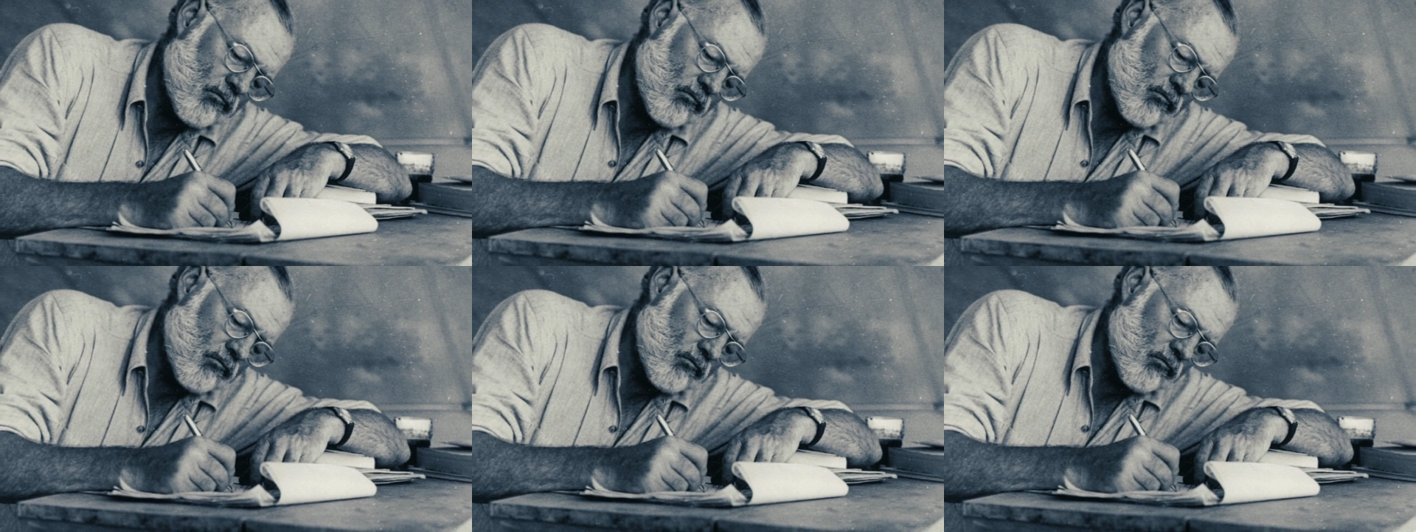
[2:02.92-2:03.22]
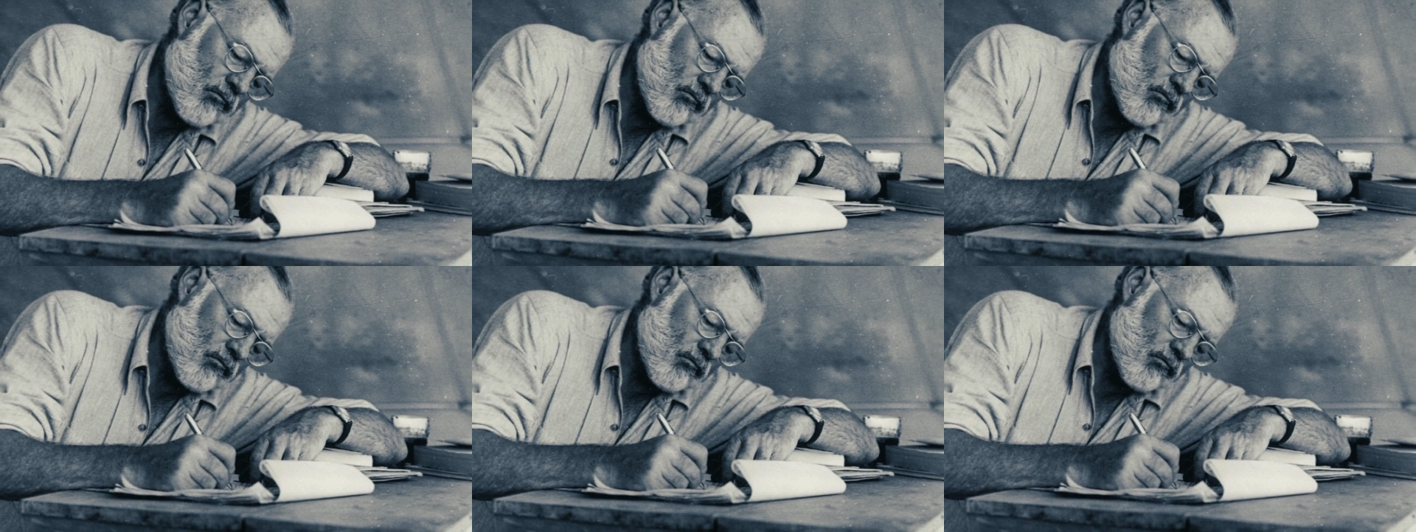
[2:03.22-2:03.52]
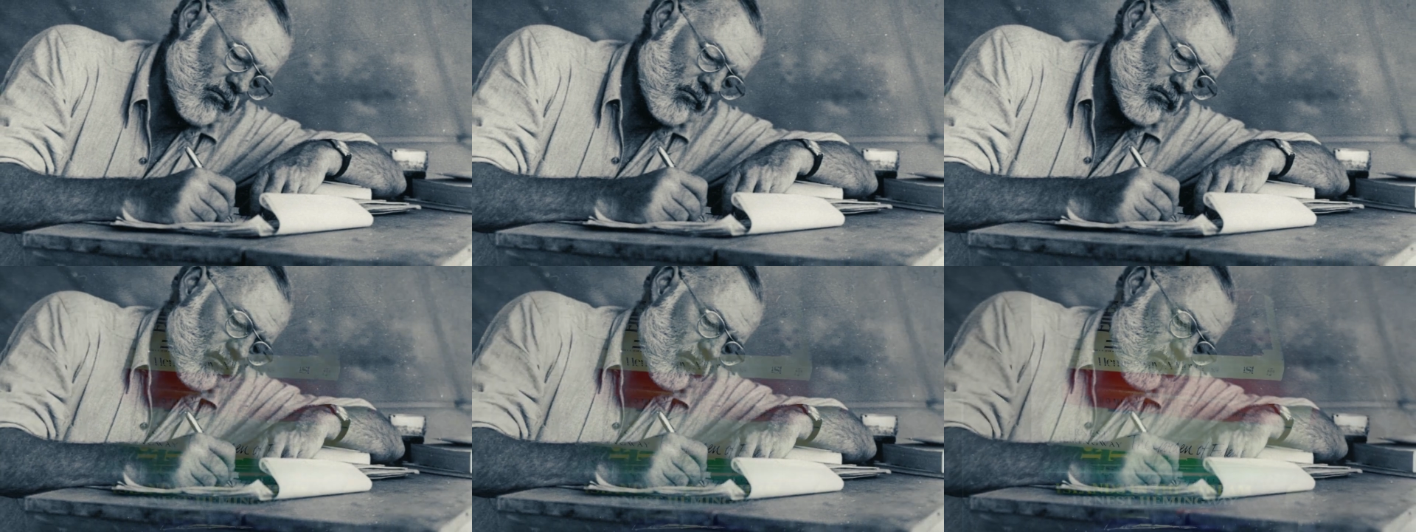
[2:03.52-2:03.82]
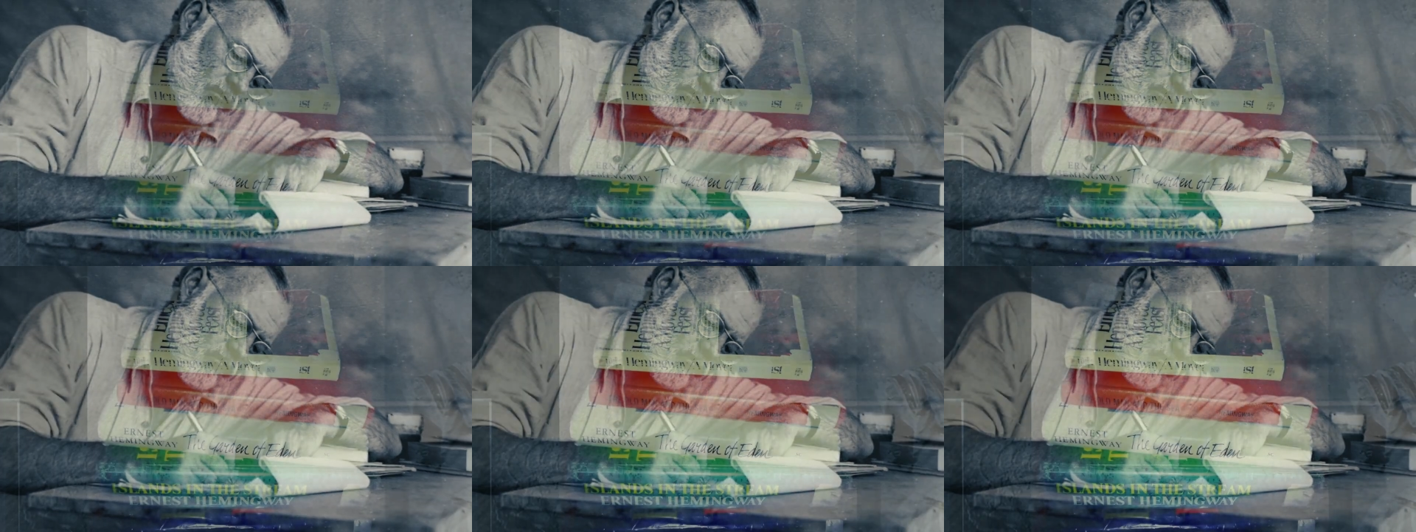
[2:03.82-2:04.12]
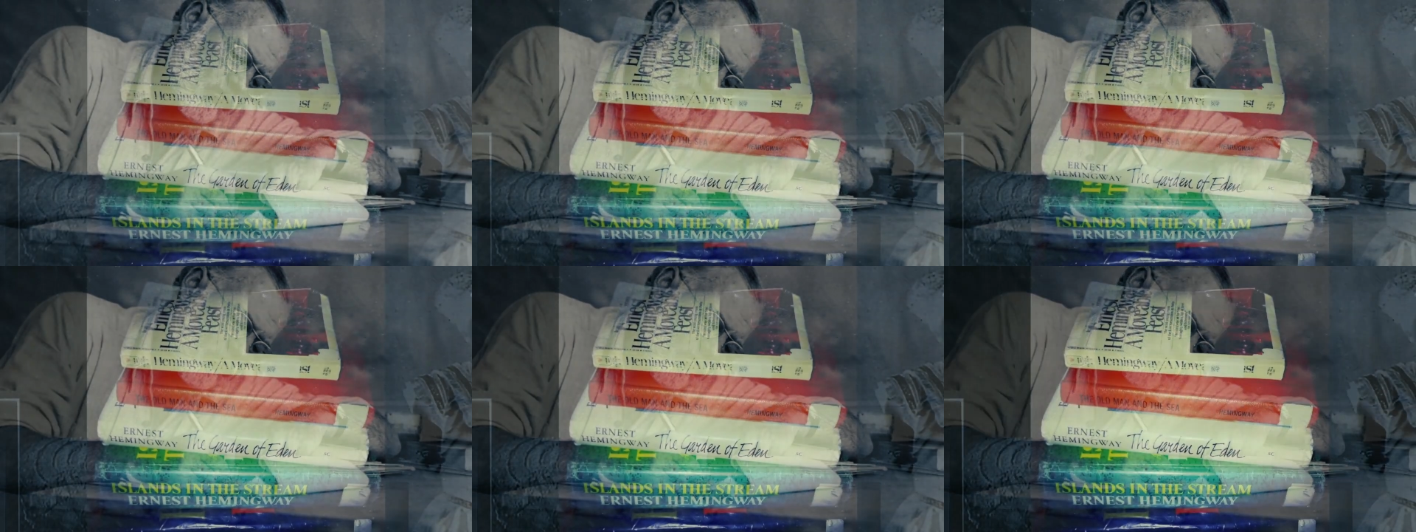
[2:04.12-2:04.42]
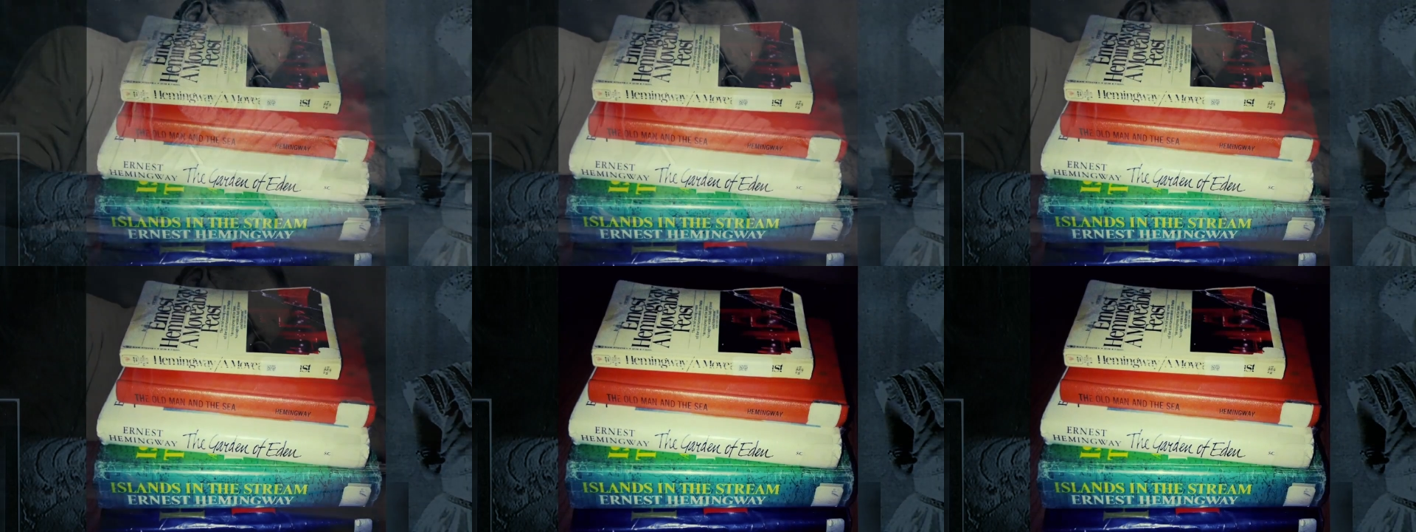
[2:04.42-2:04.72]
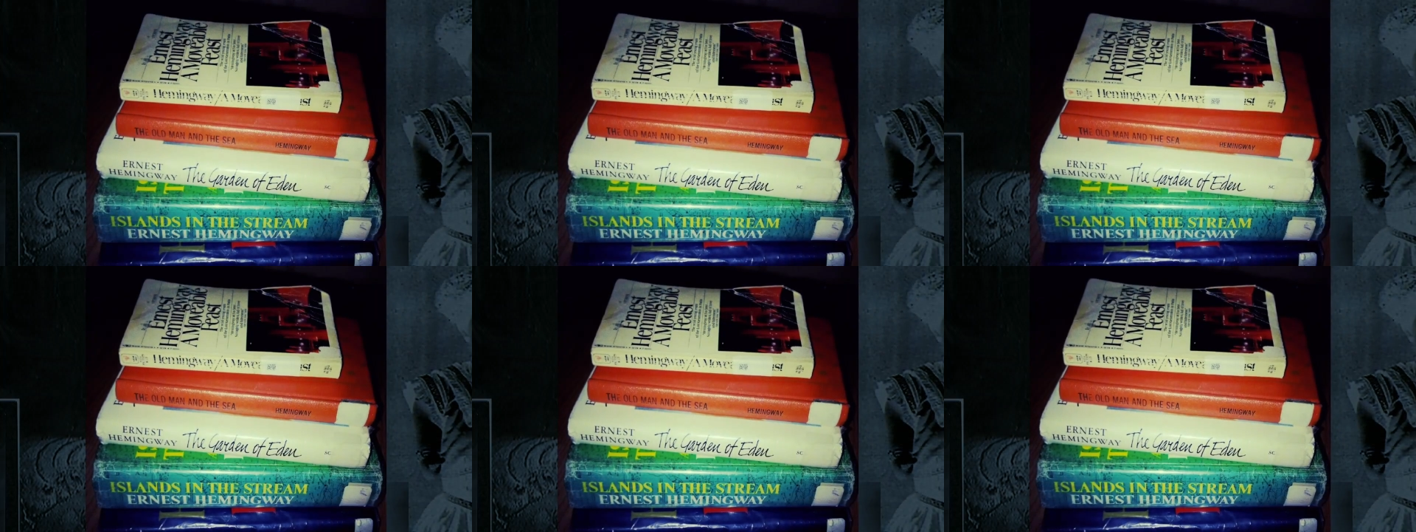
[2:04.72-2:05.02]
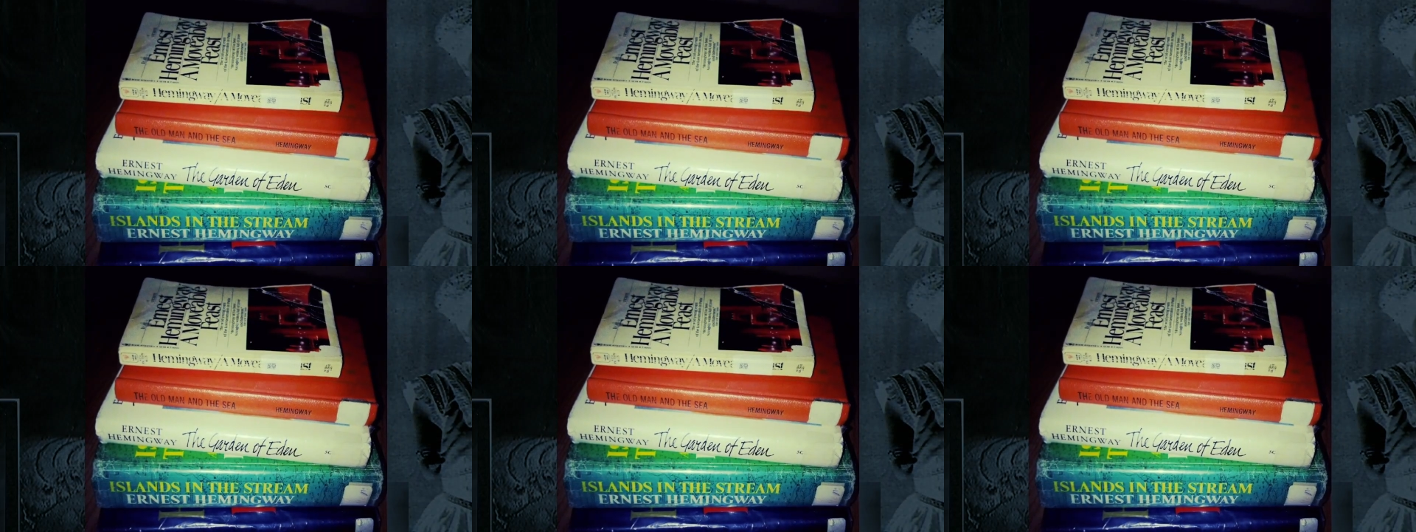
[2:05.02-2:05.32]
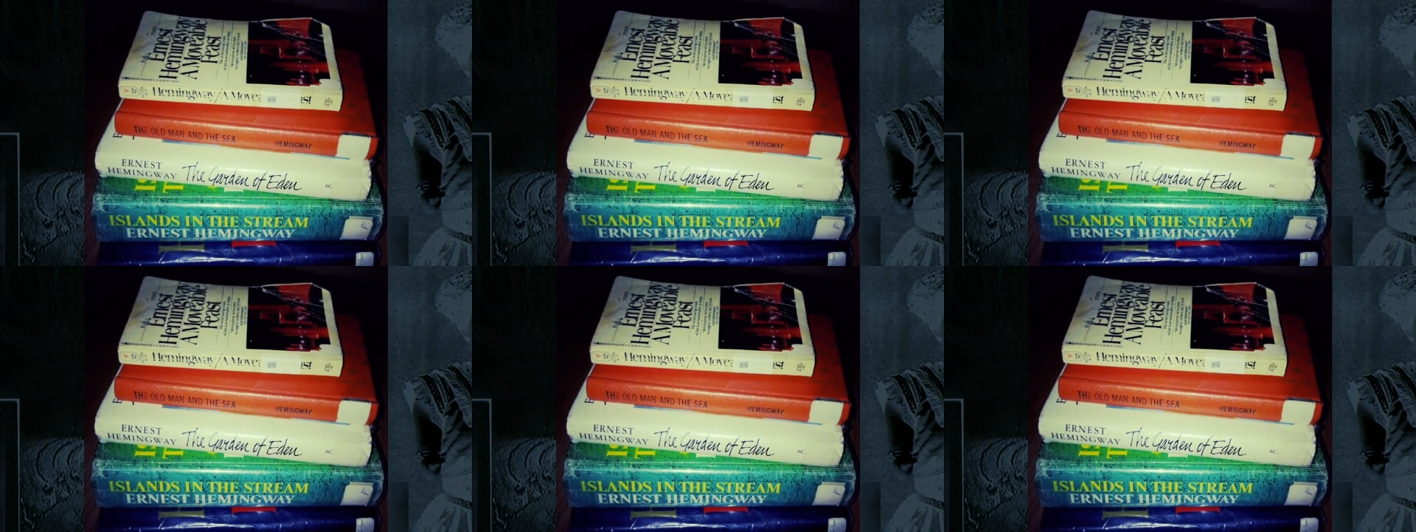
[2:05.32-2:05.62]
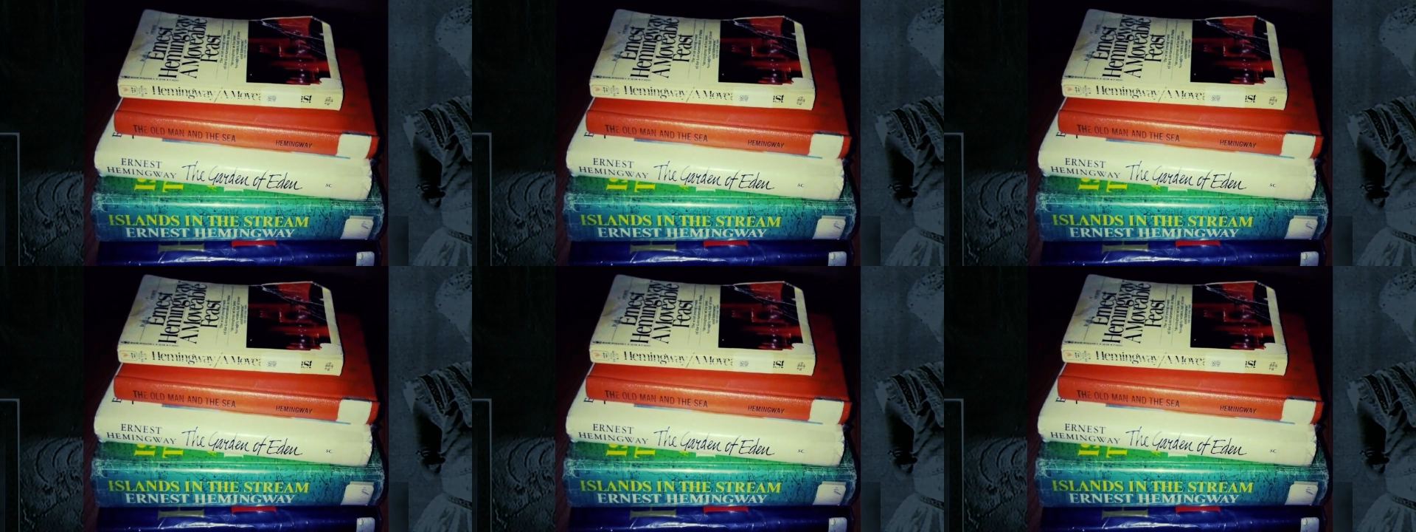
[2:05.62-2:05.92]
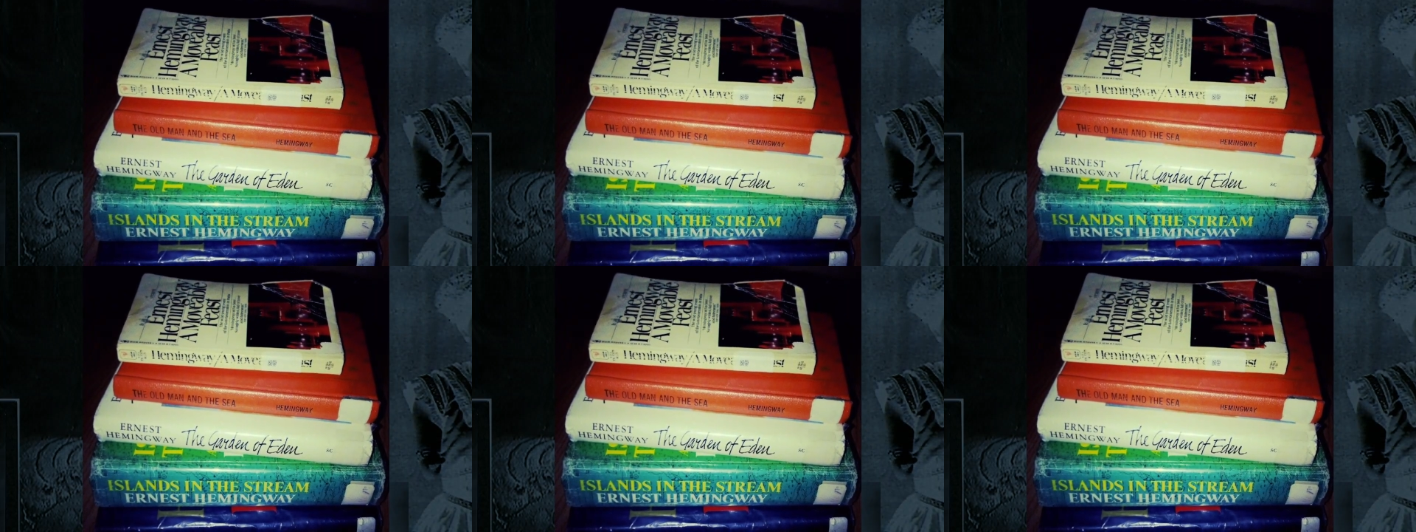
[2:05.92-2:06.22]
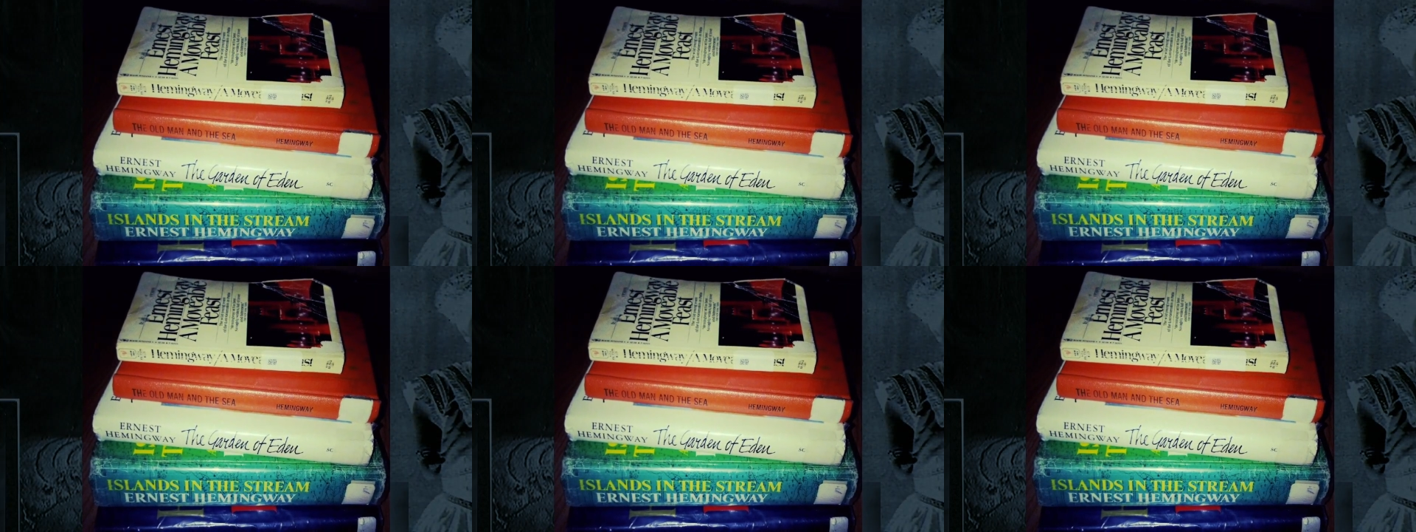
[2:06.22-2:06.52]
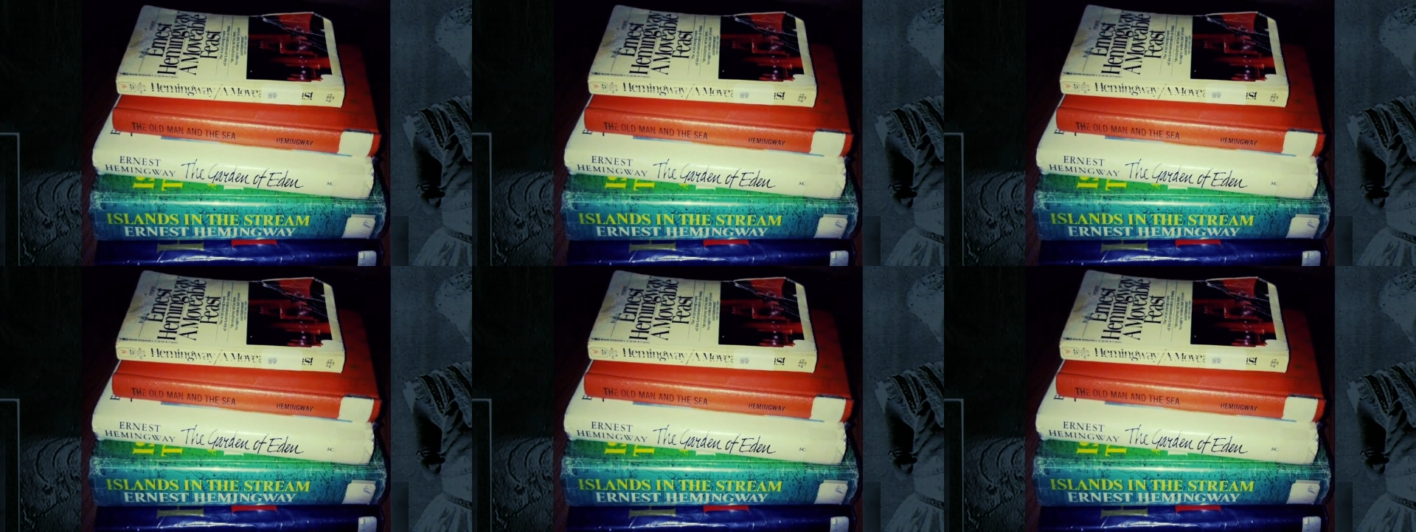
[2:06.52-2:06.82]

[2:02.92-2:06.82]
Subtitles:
No face is visible, so there are no lips to read.